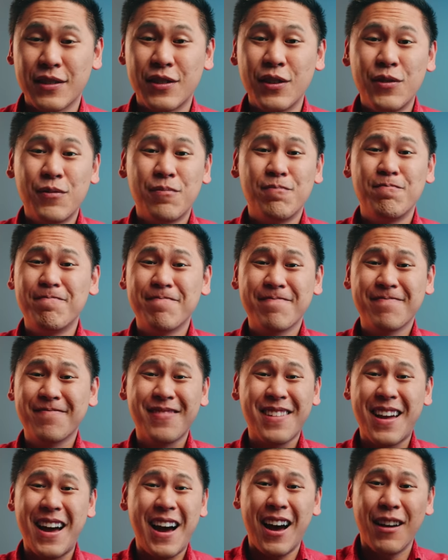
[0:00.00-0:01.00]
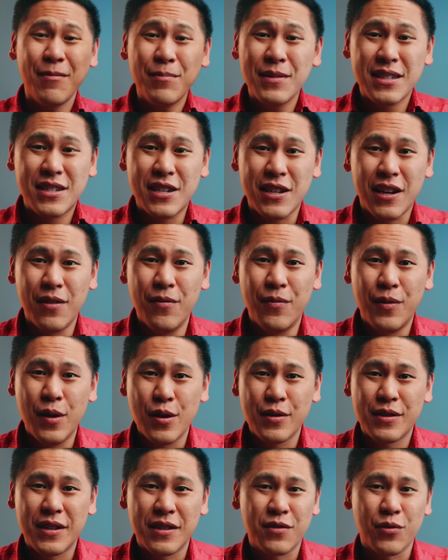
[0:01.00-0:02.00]
So I'm legit
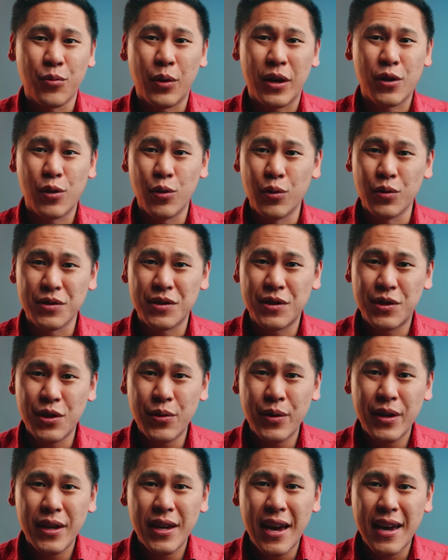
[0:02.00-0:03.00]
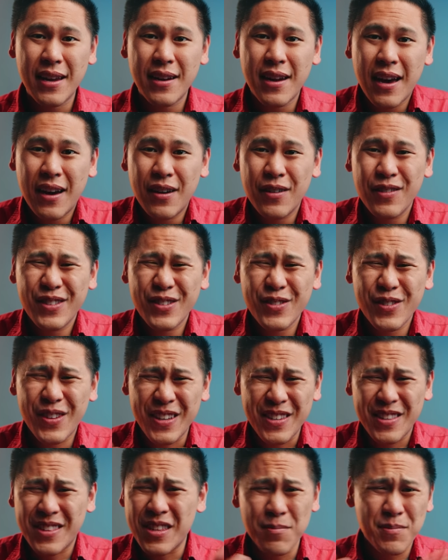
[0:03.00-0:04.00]
confused as to what Google's doing and how they'll
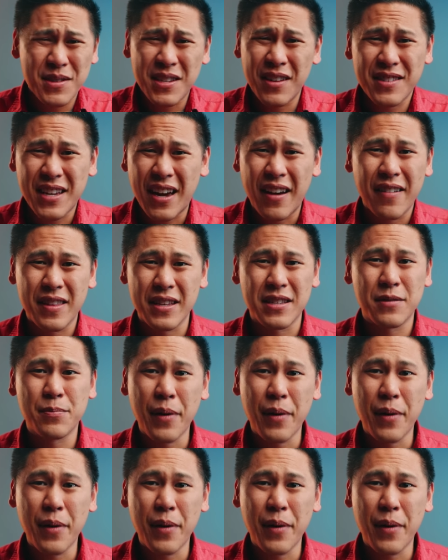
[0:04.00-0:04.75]
get themselves out of this